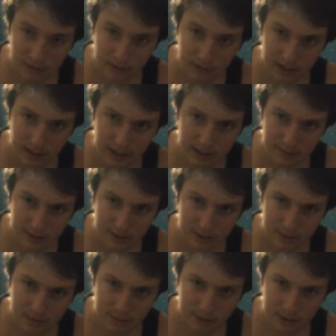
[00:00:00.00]
grade
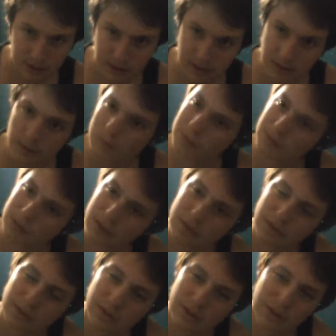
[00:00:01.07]
cameras, but then you need a
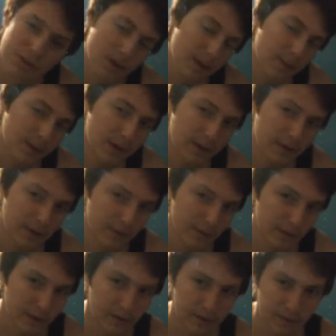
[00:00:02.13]
professional grade tripod, and then
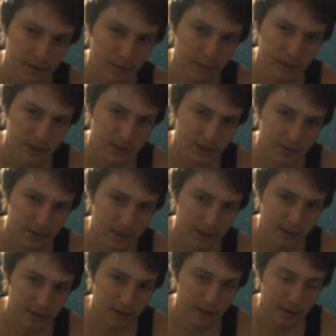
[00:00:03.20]
why are you even watching this
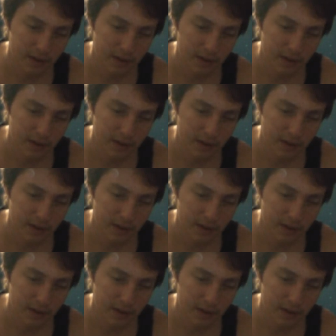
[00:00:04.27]
video?